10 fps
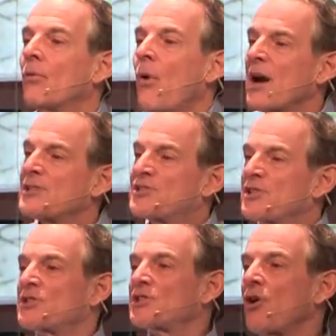Why does
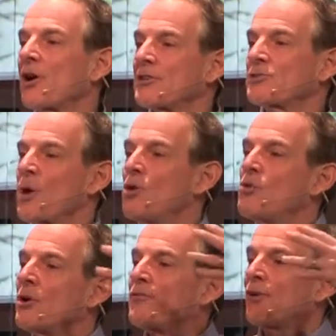Jesus talk this way? Who
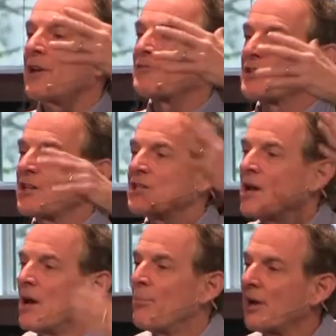can forgive sins
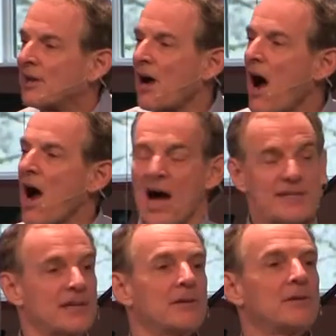but God?